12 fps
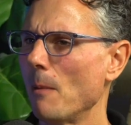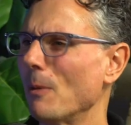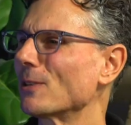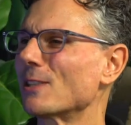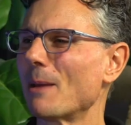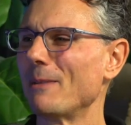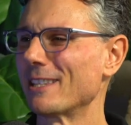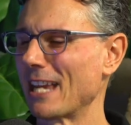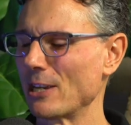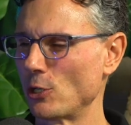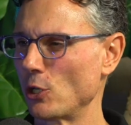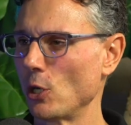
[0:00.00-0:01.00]
most of the time these
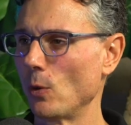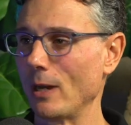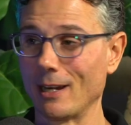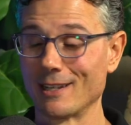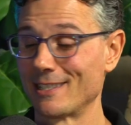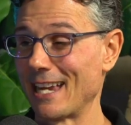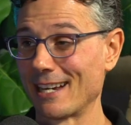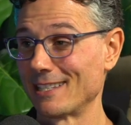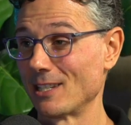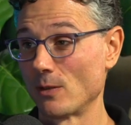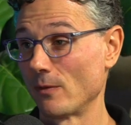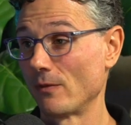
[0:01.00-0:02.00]
guys are doing it because sex
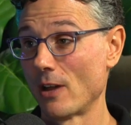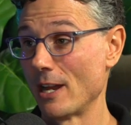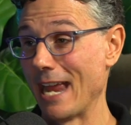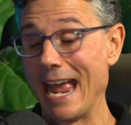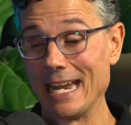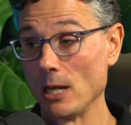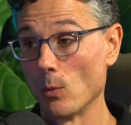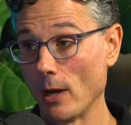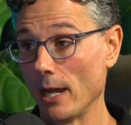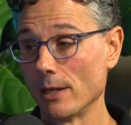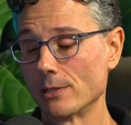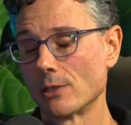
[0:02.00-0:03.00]
isn't fun
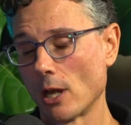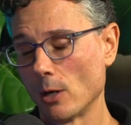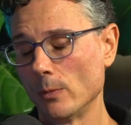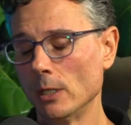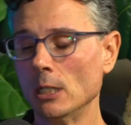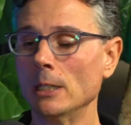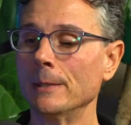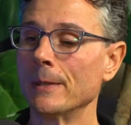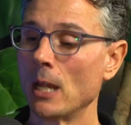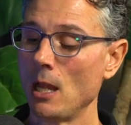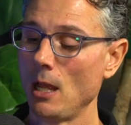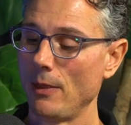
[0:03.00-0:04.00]
anyway. Okay. So
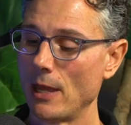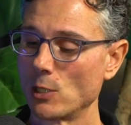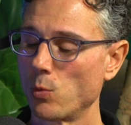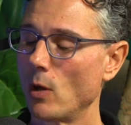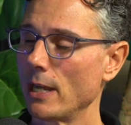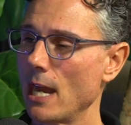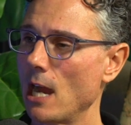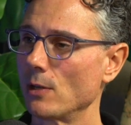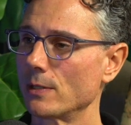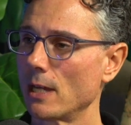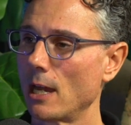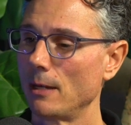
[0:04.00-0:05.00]
that's one
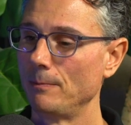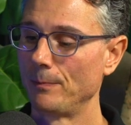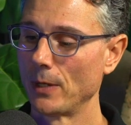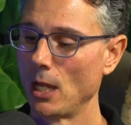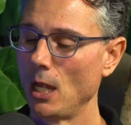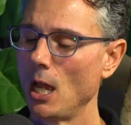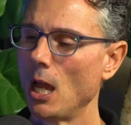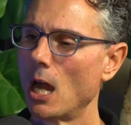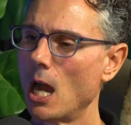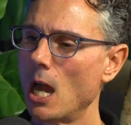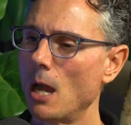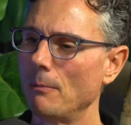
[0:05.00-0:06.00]
downside.
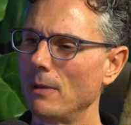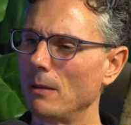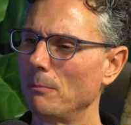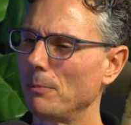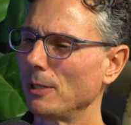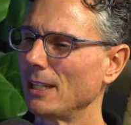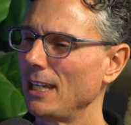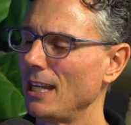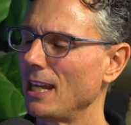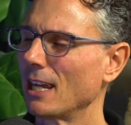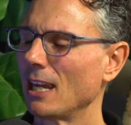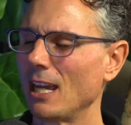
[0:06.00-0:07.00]

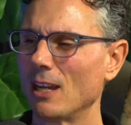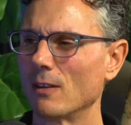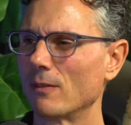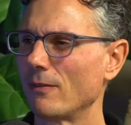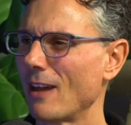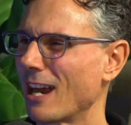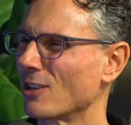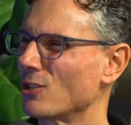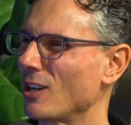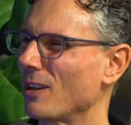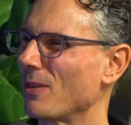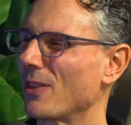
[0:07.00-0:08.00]
Bleeding,
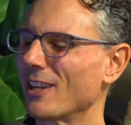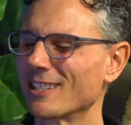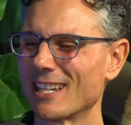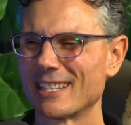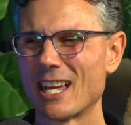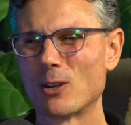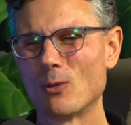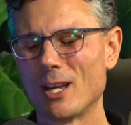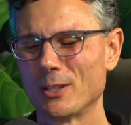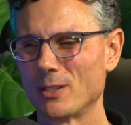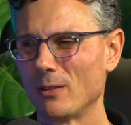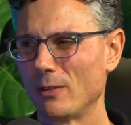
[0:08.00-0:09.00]
infection, things like that are
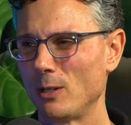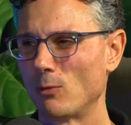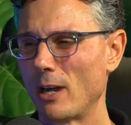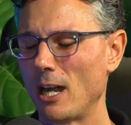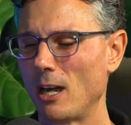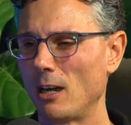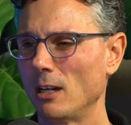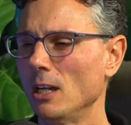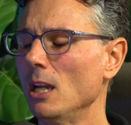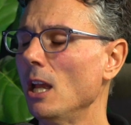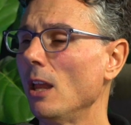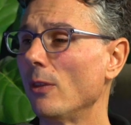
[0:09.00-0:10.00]
relatively rare.
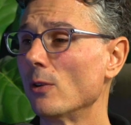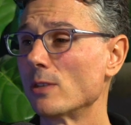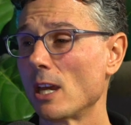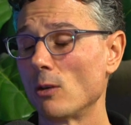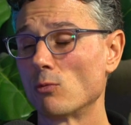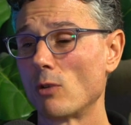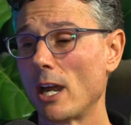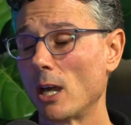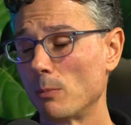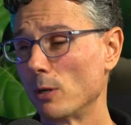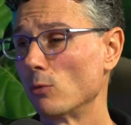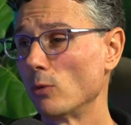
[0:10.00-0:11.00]
There's a
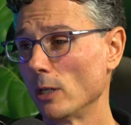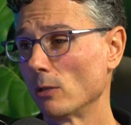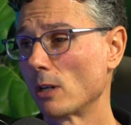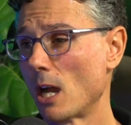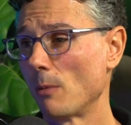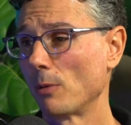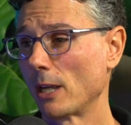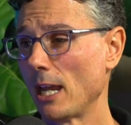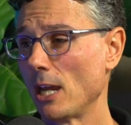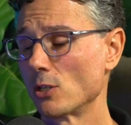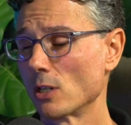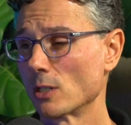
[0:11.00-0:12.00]
rare but real
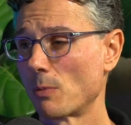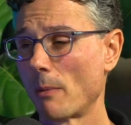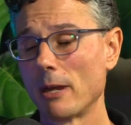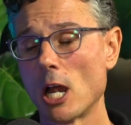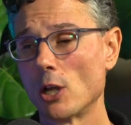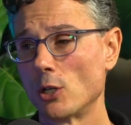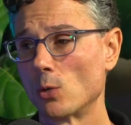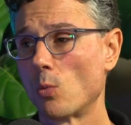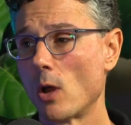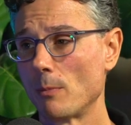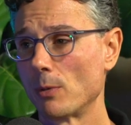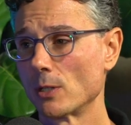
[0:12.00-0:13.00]
complication. It's probably under
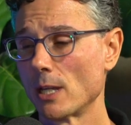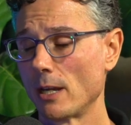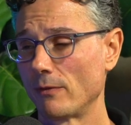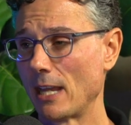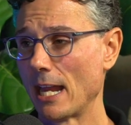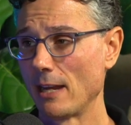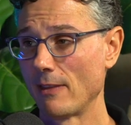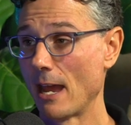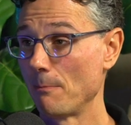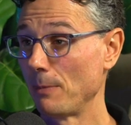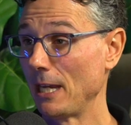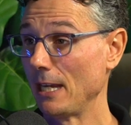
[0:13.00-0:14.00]
1% of getting
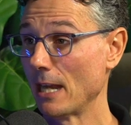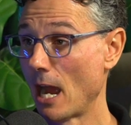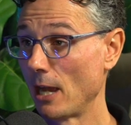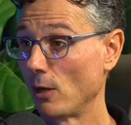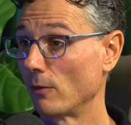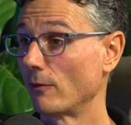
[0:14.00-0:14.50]
that penile